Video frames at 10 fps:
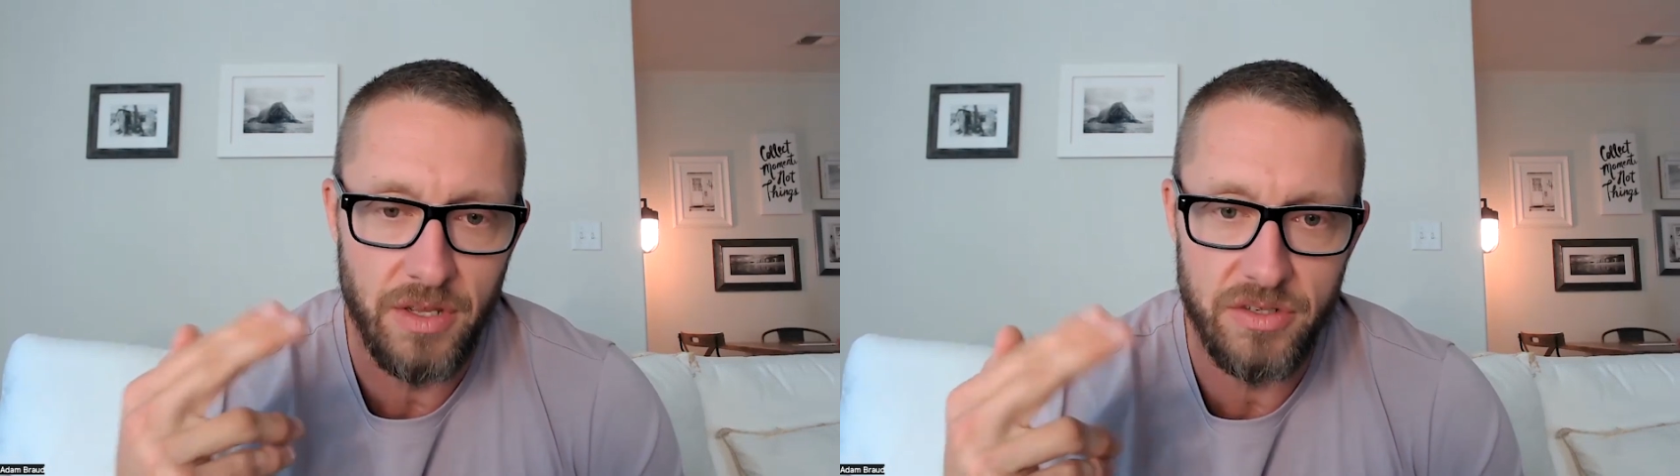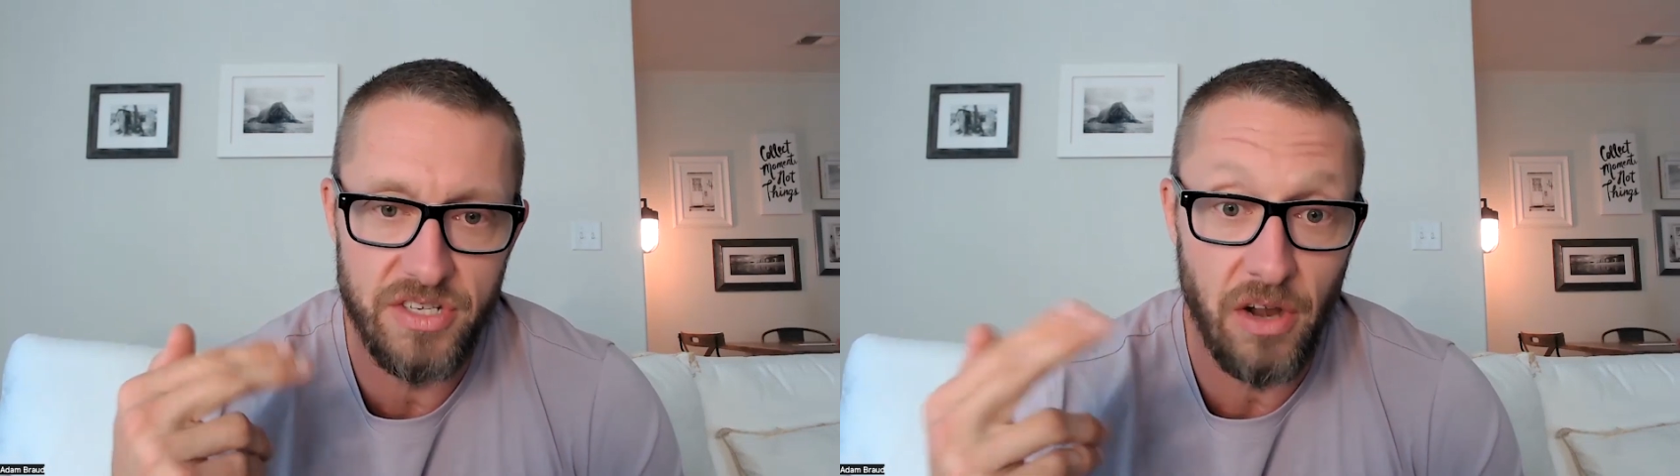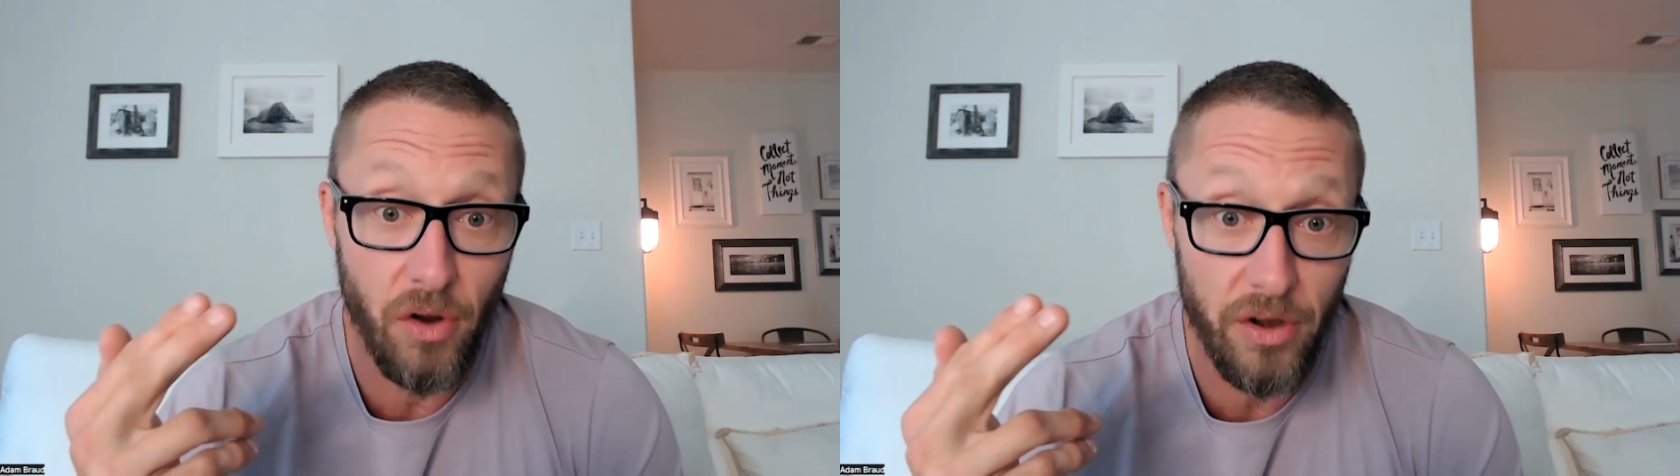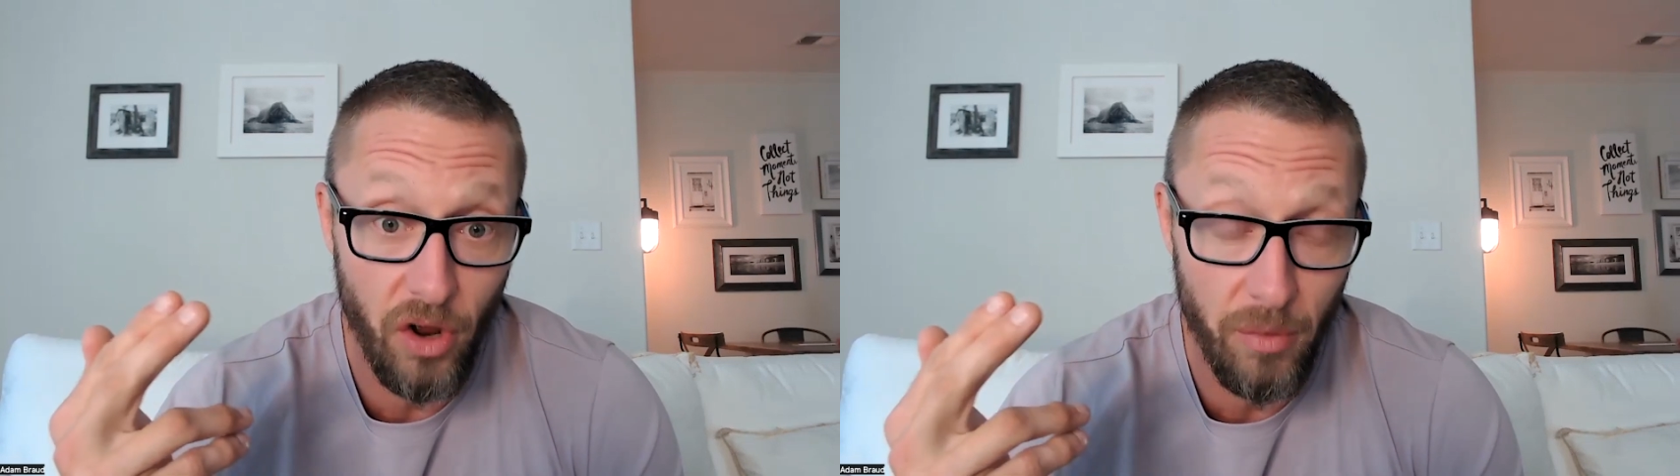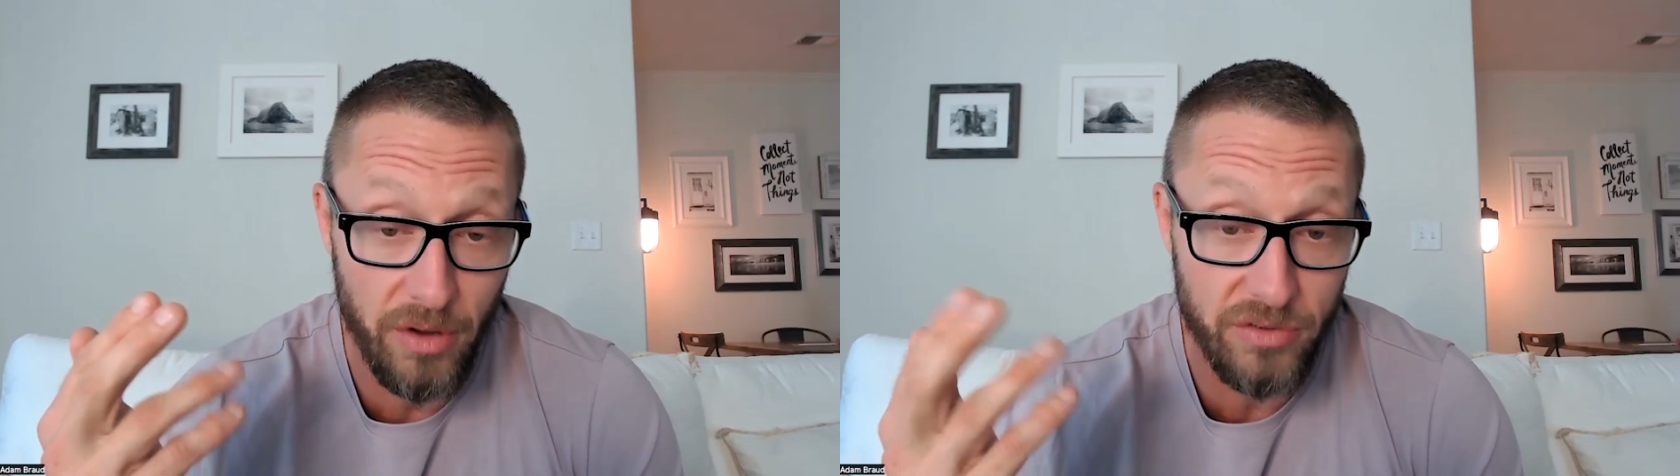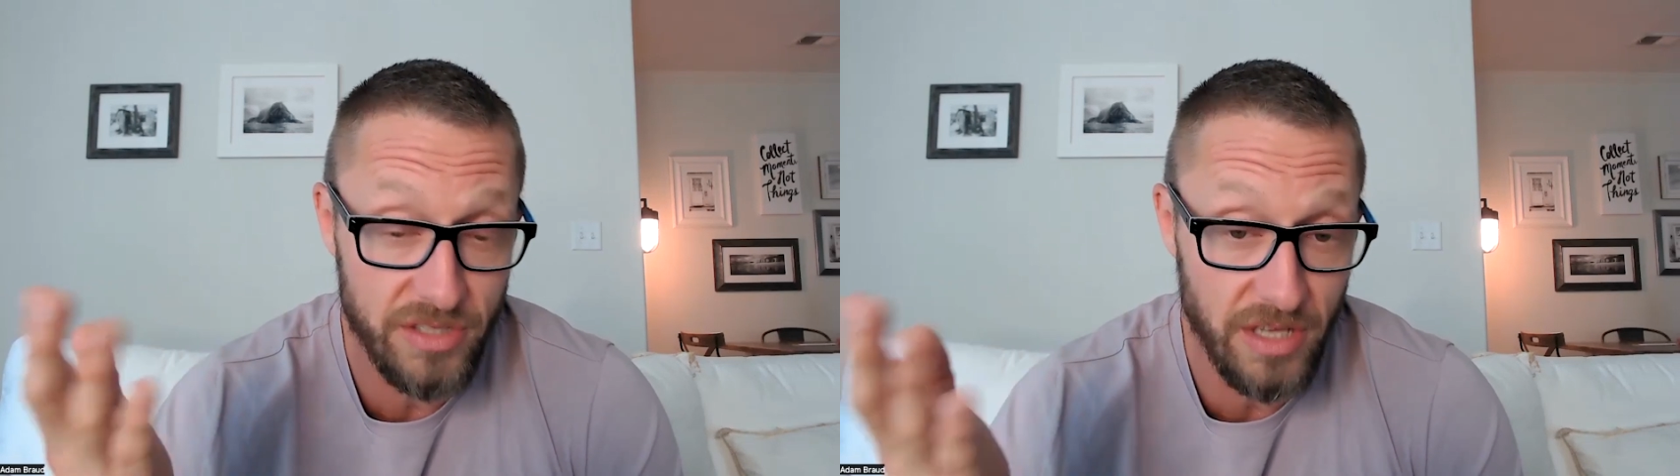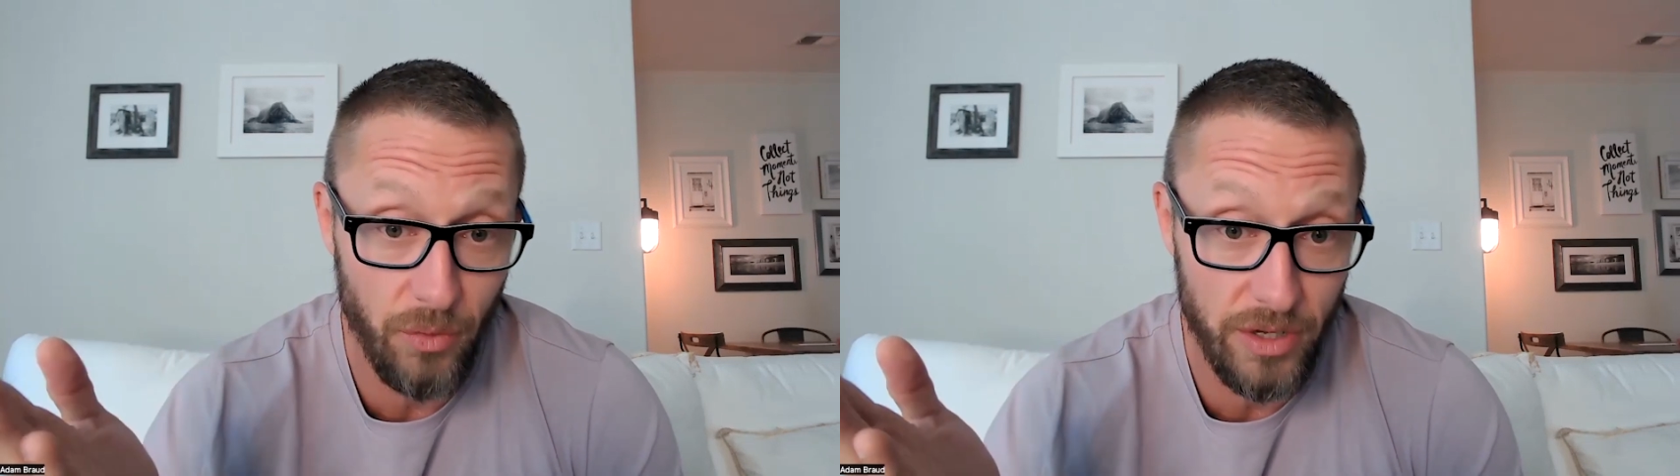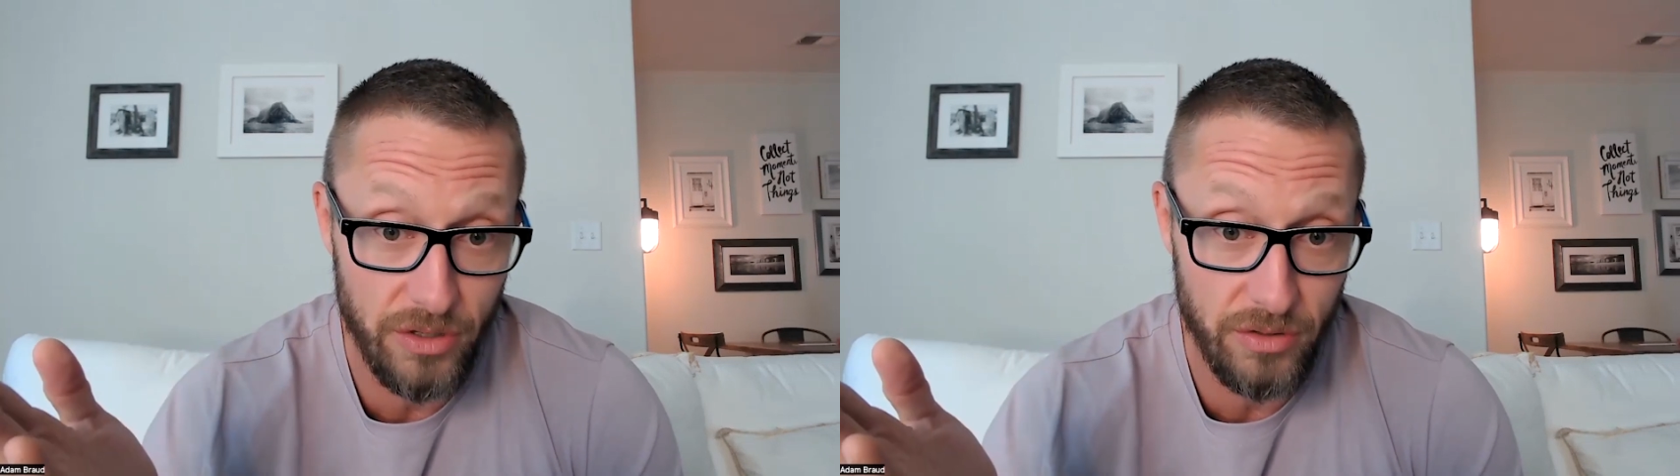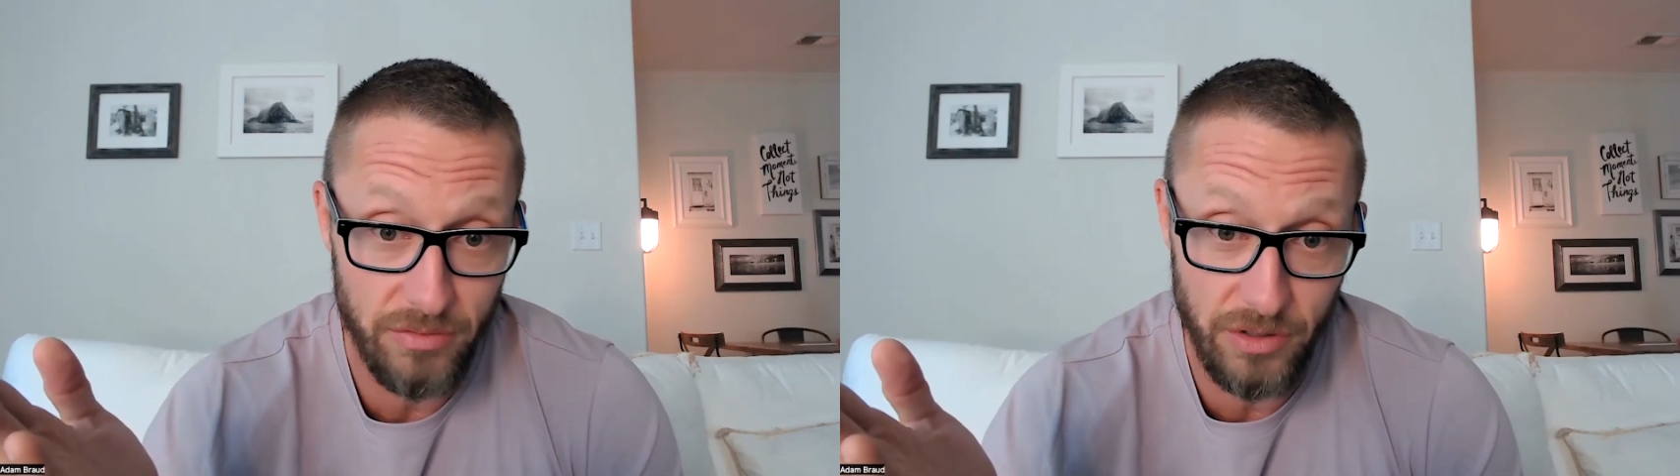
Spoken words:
steroid hormones that we